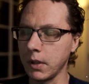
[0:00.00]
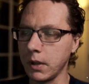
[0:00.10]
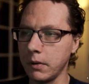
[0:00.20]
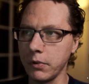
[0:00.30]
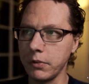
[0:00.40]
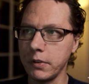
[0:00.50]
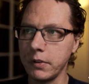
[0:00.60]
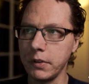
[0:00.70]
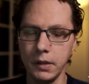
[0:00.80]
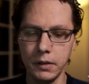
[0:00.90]
most of
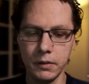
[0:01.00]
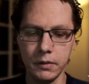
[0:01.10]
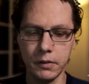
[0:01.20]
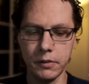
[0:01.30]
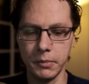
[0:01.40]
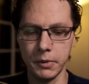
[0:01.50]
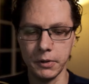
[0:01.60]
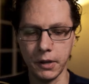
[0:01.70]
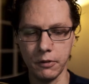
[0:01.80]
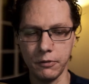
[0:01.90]
the
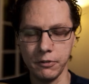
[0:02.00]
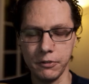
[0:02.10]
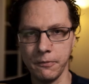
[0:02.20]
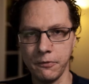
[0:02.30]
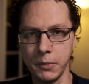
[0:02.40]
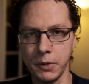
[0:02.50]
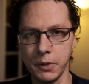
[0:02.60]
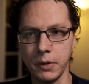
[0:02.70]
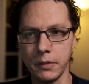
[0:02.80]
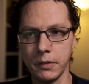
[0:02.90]
cinematographers I'm
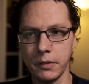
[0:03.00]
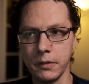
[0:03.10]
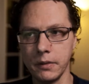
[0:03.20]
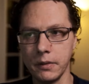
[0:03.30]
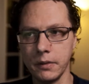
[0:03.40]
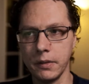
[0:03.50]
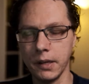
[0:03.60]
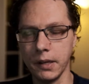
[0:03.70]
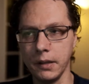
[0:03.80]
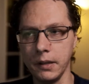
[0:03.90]
familiar with,
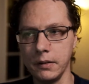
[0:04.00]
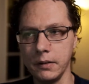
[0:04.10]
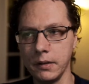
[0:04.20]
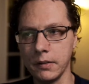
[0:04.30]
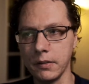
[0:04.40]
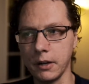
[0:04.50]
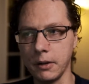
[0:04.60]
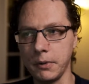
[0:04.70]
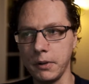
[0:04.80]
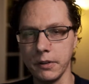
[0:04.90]
it's not a
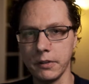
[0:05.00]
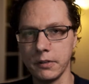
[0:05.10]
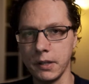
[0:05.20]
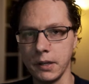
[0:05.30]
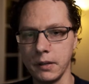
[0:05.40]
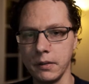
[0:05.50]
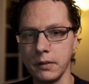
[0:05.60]
purist thing.